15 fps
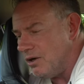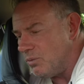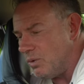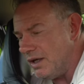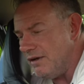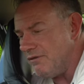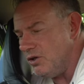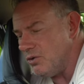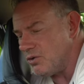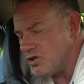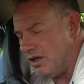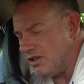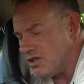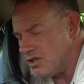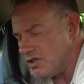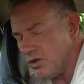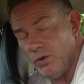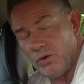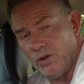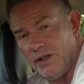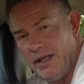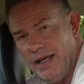whatever you're trying to
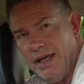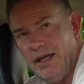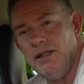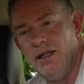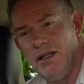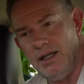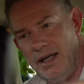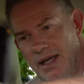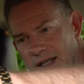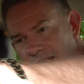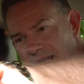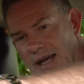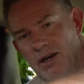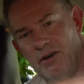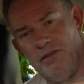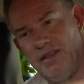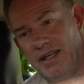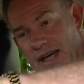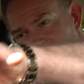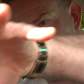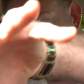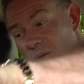store on here in and out of the
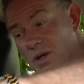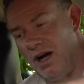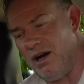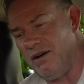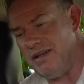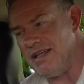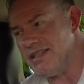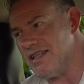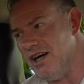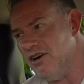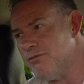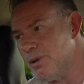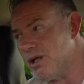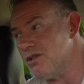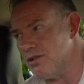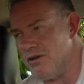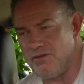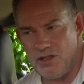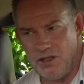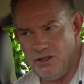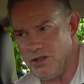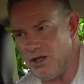actual car in itself because
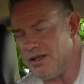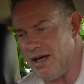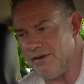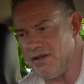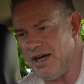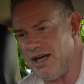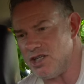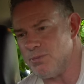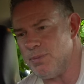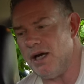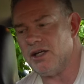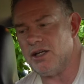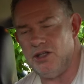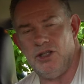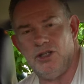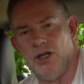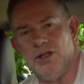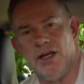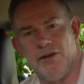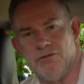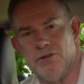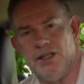obviously you don't have a hatchback and you don't
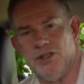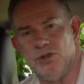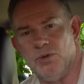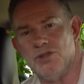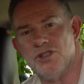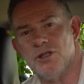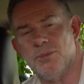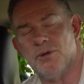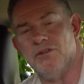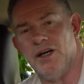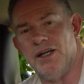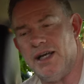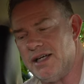have rear doors to provide